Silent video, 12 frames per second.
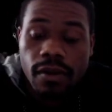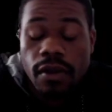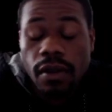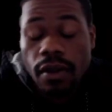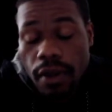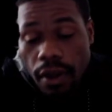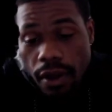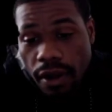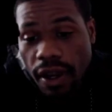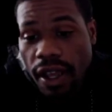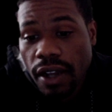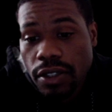Yeah,
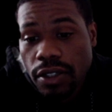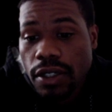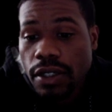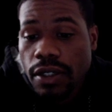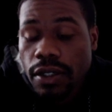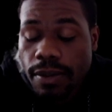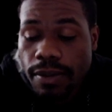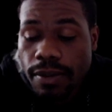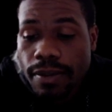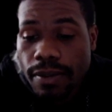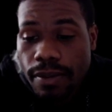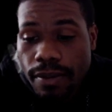now she
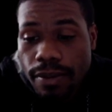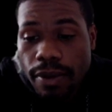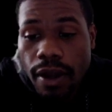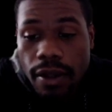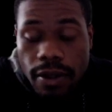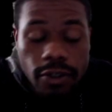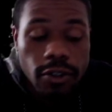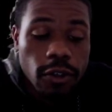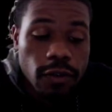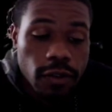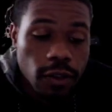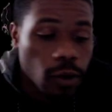probably deserves
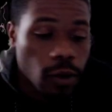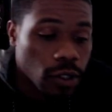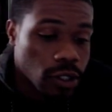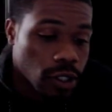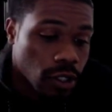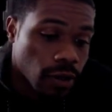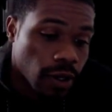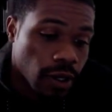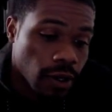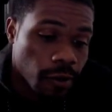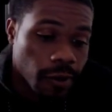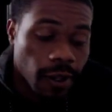to go to jail. I ain't
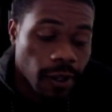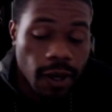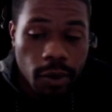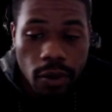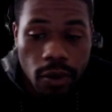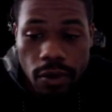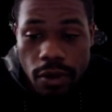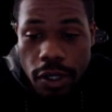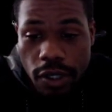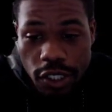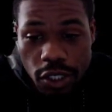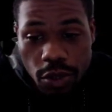gonna lie, bro.
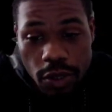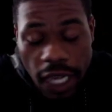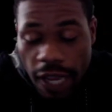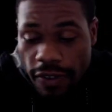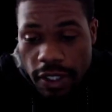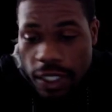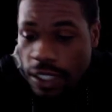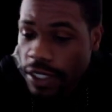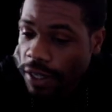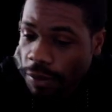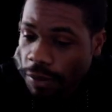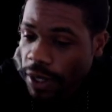Because you didn't have to touch that
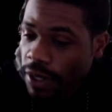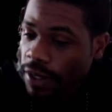man.